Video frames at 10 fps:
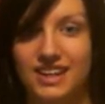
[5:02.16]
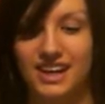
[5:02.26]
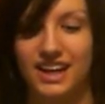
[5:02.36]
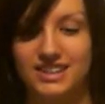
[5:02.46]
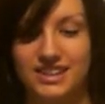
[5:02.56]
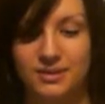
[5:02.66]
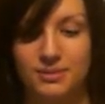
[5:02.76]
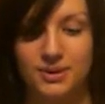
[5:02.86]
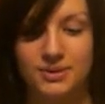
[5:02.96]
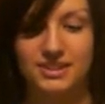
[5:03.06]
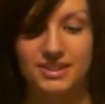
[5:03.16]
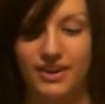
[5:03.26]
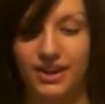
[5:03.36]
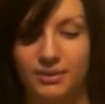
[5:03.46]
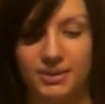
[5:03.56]
decade in computer
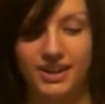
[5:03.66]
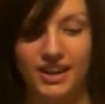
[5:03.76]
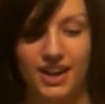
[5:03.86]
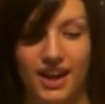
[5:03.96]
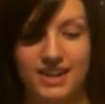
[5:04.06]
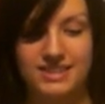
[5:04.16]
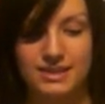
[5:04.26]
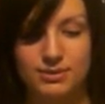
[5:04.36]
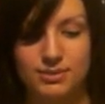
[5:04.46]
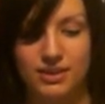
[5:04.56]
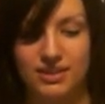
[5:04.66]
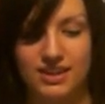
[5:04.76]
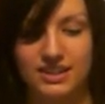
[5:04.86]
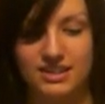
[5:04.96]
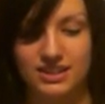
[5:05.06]
development, as this was when
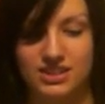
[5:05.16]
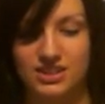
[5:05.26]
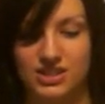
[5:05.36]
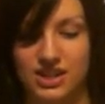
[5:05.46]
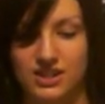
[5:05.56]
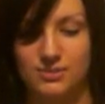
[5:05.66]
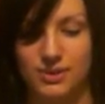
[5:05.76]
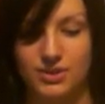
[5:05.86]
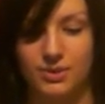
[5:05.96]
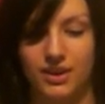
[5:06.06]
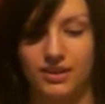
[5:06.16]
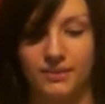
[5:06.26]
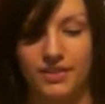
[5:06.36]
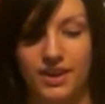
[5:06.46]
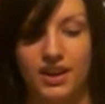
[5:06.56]
things started to change much quicker.
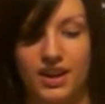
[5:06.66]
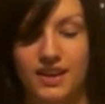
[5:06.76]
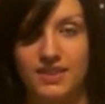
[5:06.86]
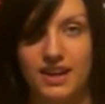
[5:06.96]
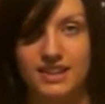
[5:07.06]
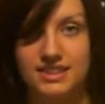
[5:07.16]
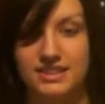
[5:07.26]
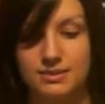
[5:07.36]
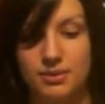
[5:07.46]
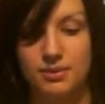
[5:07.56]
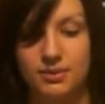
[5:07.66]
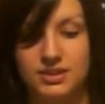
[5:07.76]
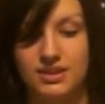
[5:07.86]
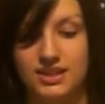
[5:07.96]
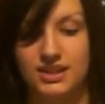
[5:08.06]
In the 80s, some
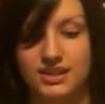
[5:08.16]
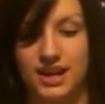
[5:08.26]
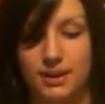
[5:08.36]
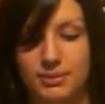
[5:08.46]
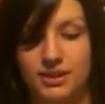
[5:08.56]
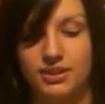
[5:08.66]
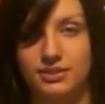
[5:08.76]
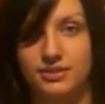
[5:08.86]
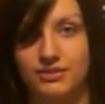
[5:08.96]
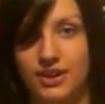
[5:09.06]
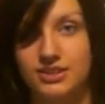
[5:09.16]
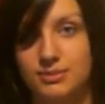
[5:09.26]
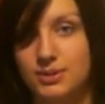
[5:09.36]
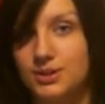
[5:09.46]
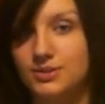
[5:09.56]
important things that happened include the first
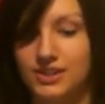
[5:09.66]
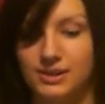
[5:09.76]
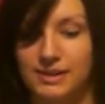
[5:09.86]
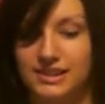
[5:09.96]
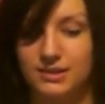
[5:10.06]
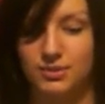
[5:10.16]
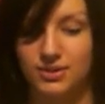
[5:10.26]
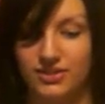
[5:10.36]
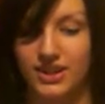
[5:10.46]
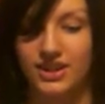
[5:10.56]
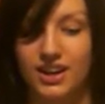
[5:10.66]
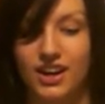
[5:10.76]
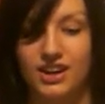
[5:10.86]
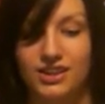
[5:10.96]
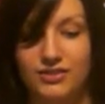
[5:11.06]
computer animated movie,
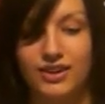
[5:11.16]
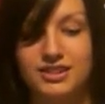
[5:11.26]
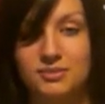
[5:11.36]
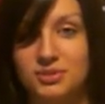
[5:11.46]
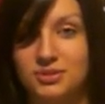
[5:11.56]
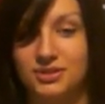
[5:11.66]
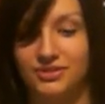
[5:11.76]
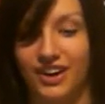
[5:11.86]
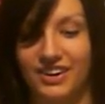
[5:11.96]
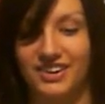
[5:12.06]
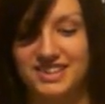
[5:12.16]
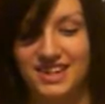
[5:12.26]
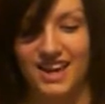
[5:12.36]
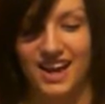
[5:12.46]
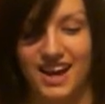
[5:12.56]
the first computer virus,
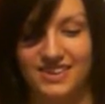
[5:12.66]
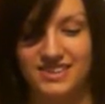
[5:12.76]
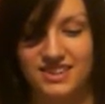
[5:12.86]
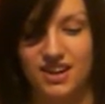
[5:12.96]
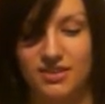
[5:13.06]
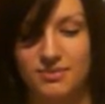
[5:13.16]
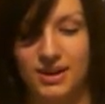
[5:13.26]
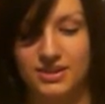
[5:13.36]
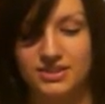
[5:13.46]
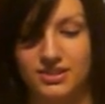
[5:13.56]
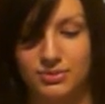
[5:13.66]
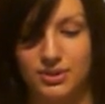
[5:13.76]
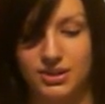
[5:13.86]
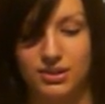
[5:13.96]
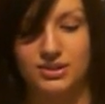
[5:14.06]
and the start of Microsoft
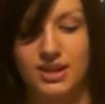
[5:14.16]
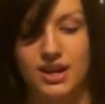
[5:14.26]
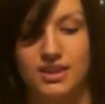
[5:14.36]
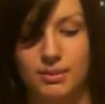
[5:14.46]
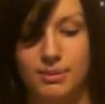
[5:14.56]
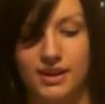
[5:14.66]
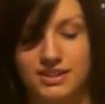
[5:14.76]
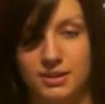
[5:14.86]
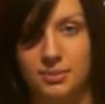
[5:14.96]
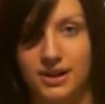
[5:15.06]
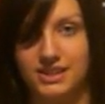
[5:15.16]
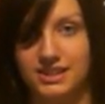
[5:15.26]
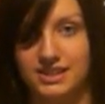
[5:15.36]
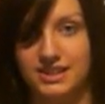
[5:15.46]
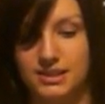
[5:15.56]
Windows, the biggest
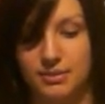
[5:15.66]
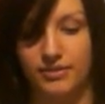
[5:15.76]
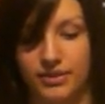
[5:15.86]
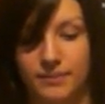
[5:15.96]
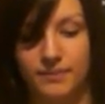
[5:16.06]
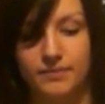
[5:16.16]
operating system ever.